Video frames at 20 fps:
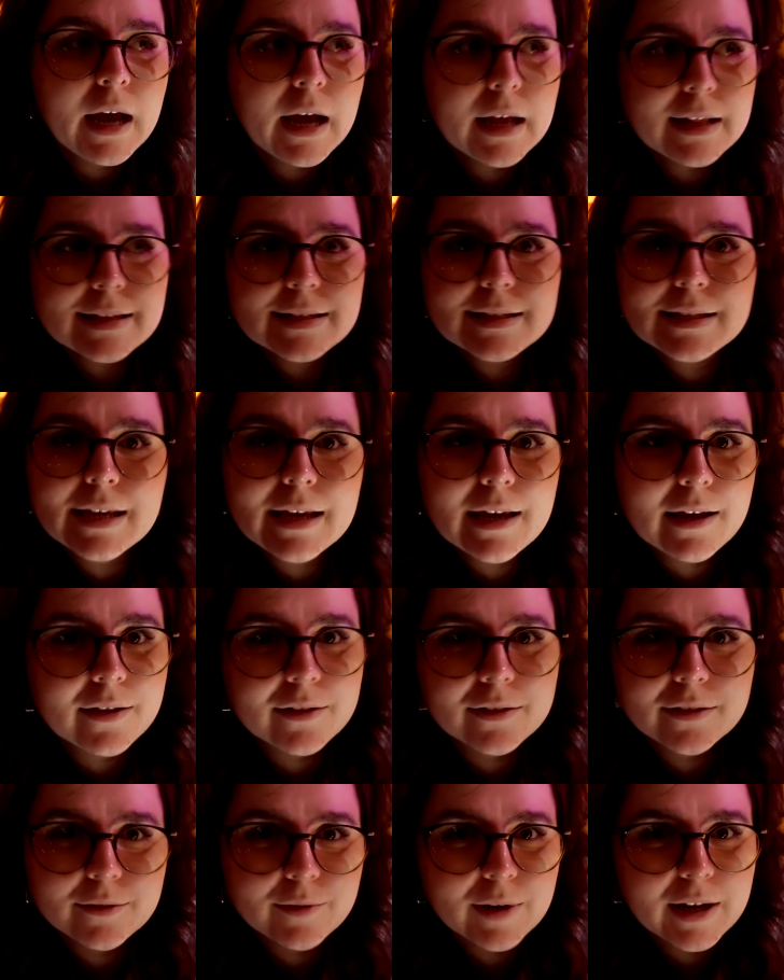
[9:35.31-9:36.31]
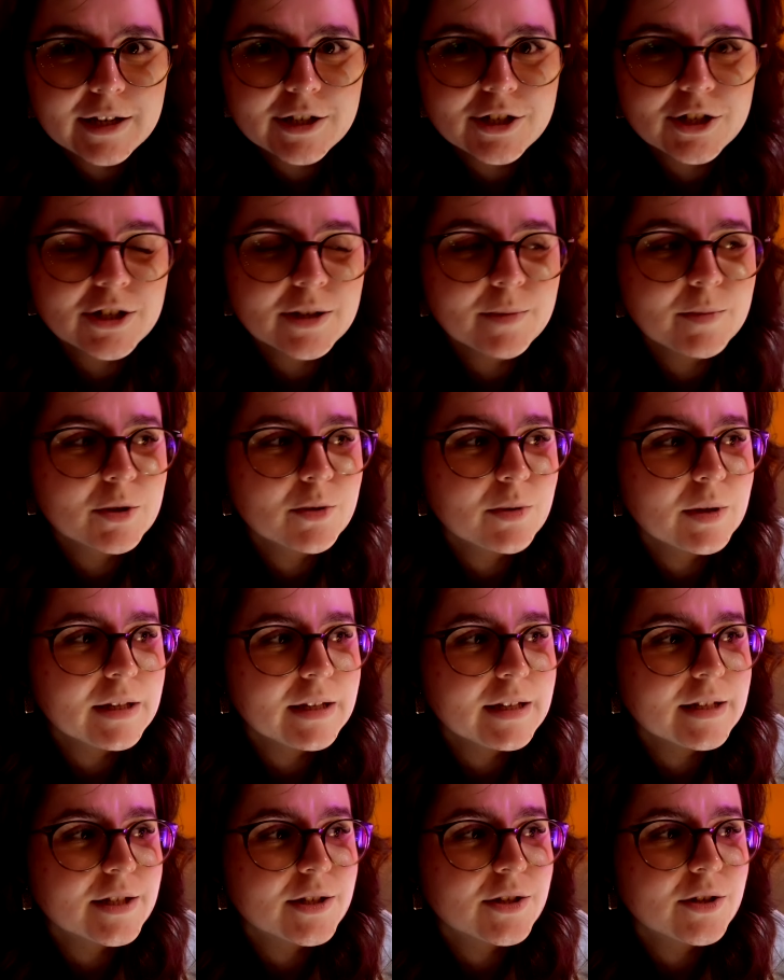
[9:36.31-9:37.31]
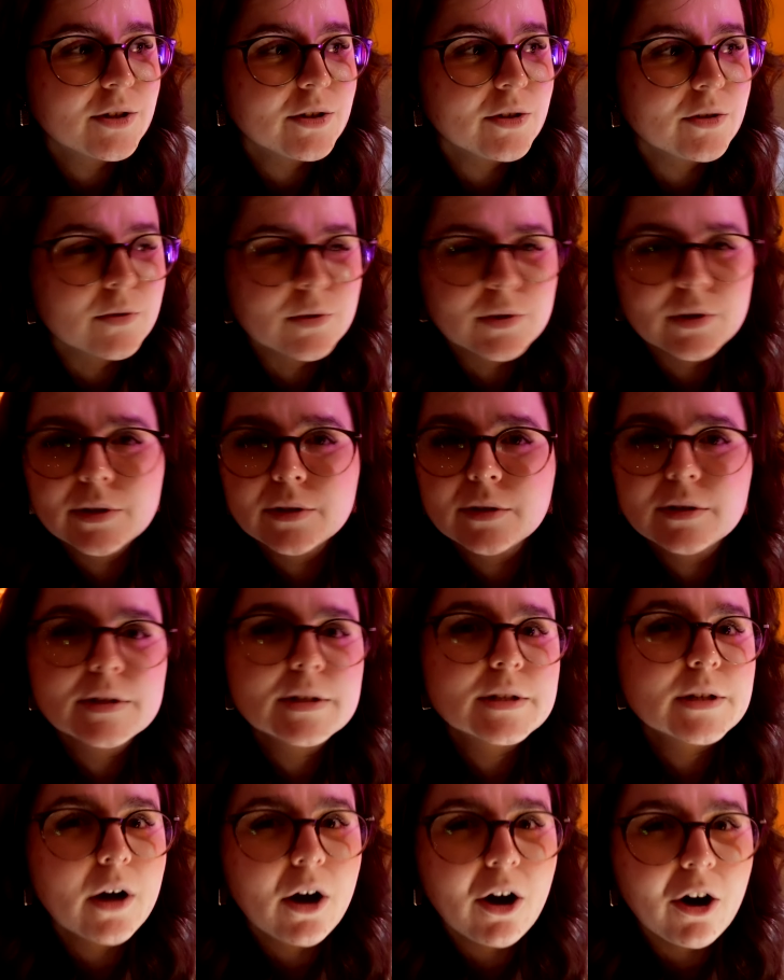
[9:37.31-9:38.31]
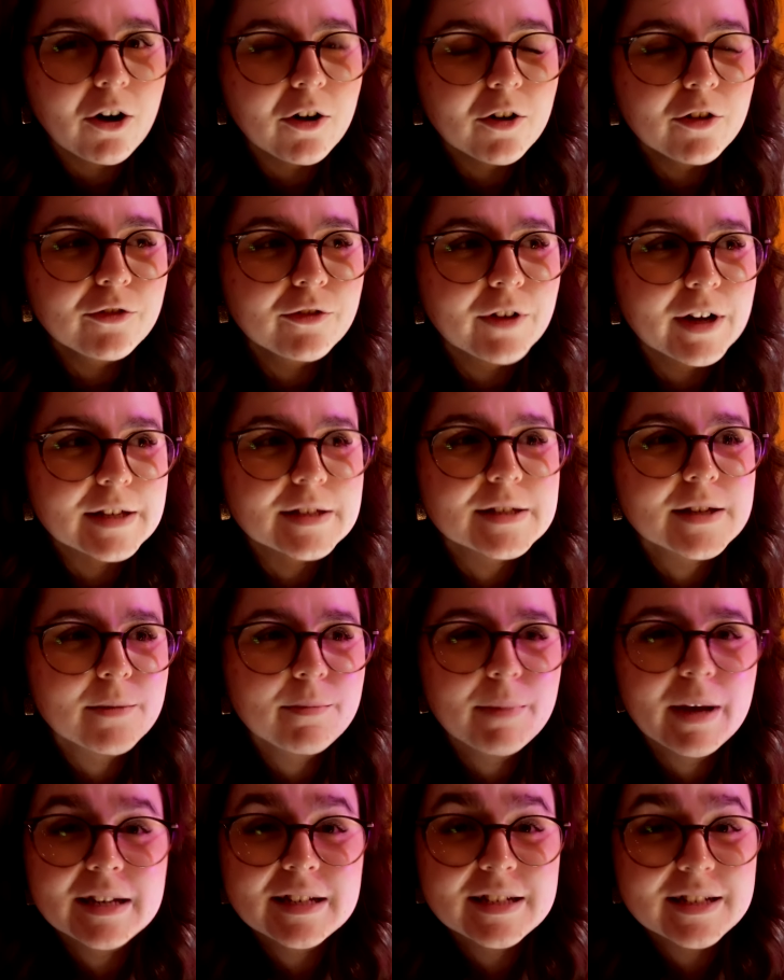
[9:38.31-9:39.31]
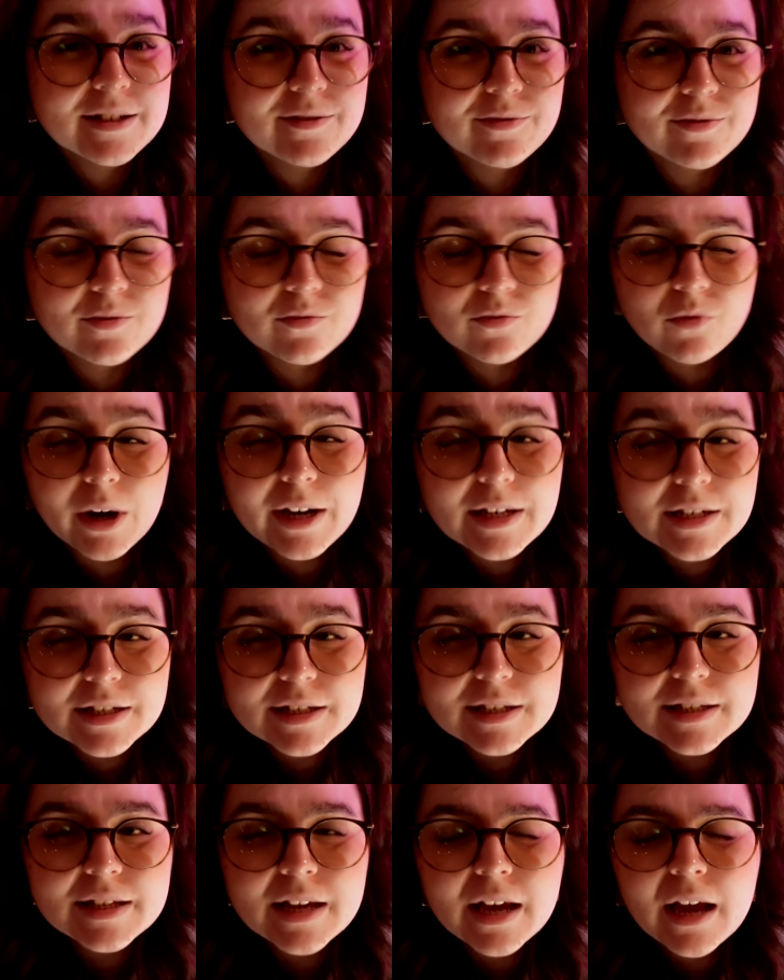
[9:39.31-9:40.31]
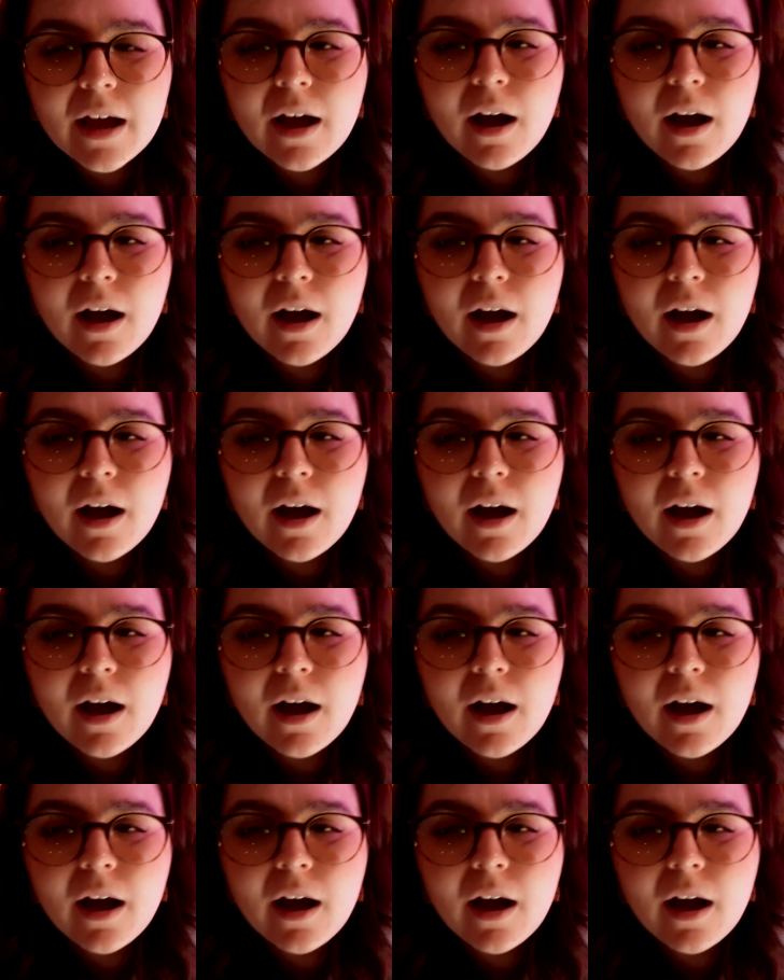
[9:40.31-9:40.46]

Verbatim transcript: and seeing the relationship between these two start off as competitive writers.